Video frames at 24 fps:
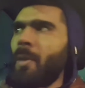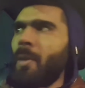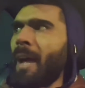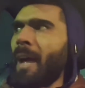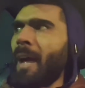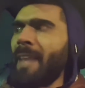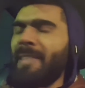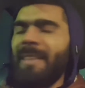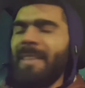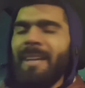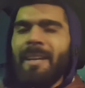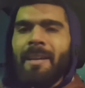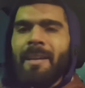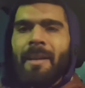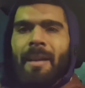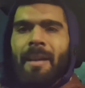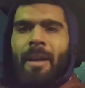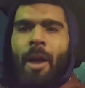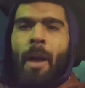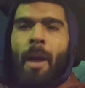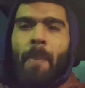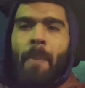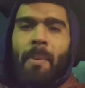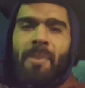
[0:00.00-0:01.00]
I think
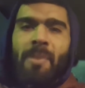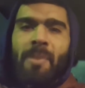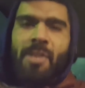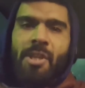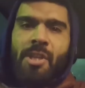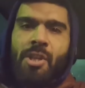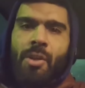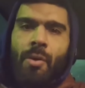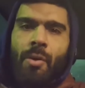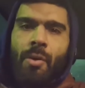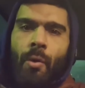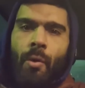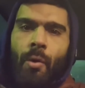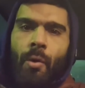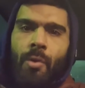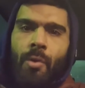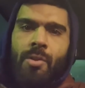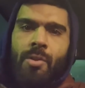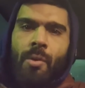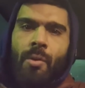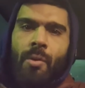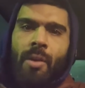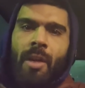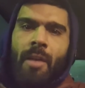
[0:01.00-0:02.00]
opposition
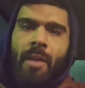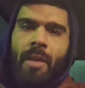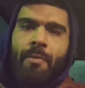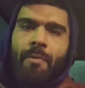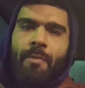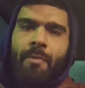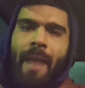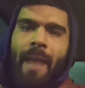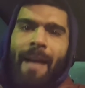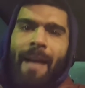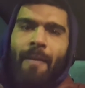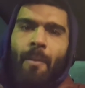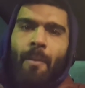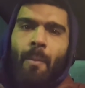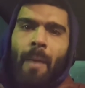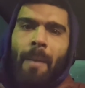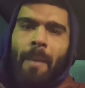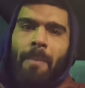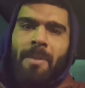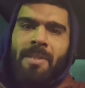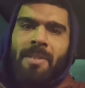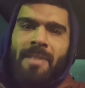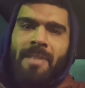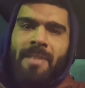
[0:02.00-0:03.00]
also give Aaron
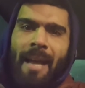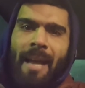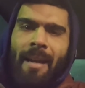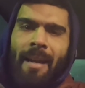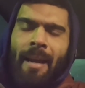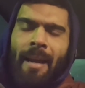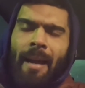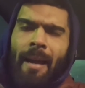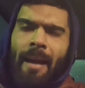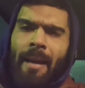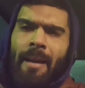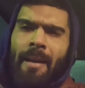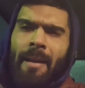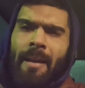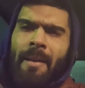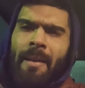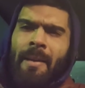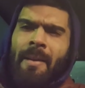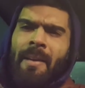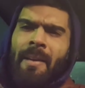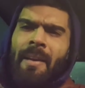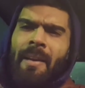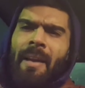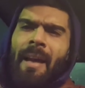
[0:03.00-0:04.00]
Wan-Bissaka
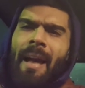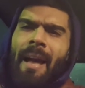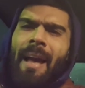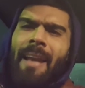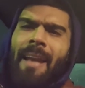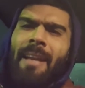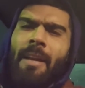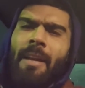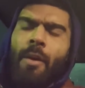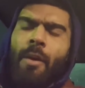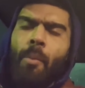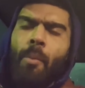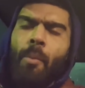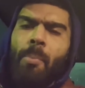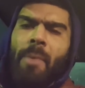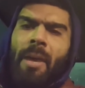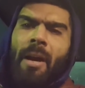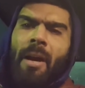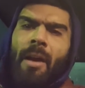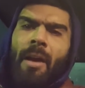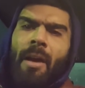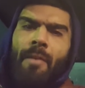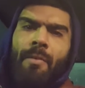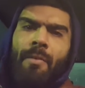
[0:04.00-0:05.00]
a little bit
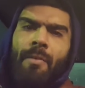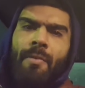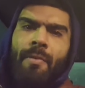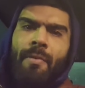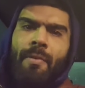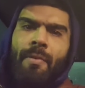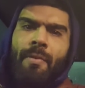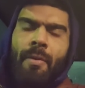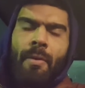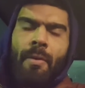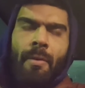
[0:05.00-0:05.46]
of